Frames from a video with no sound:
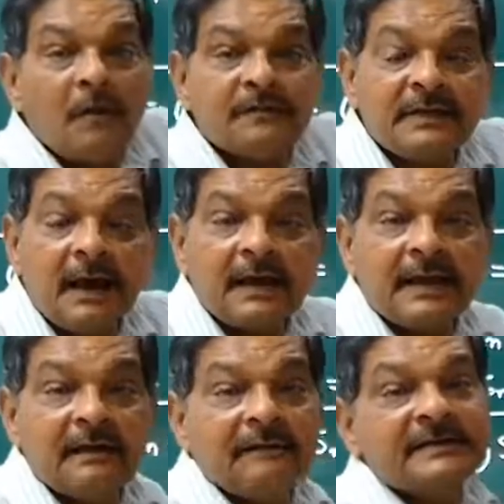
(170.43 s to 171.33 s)
the
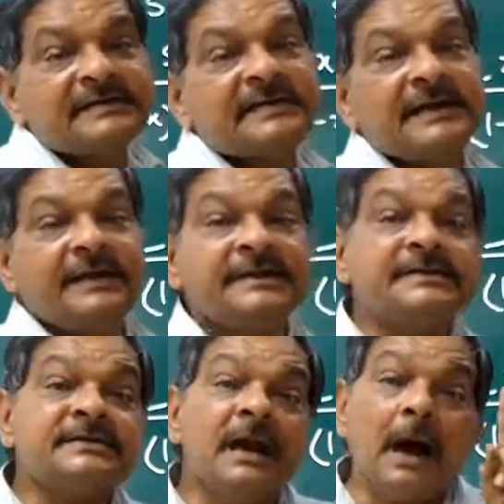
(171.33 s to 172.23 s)
given series
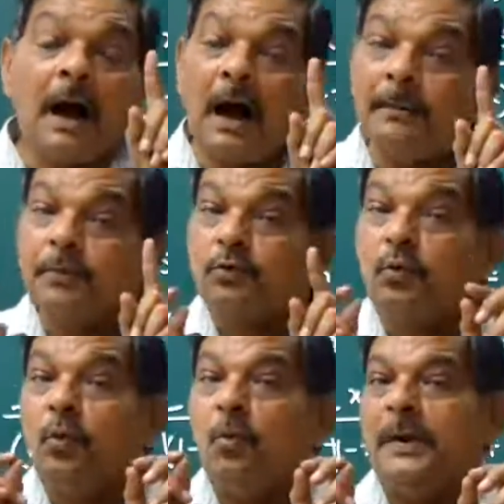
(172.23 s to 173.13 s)
up to
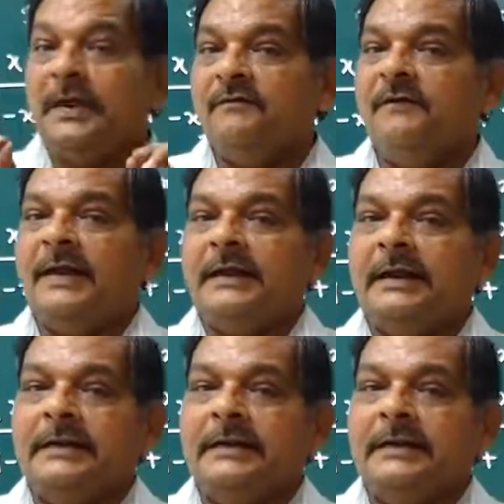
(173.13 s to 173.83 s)
infinite.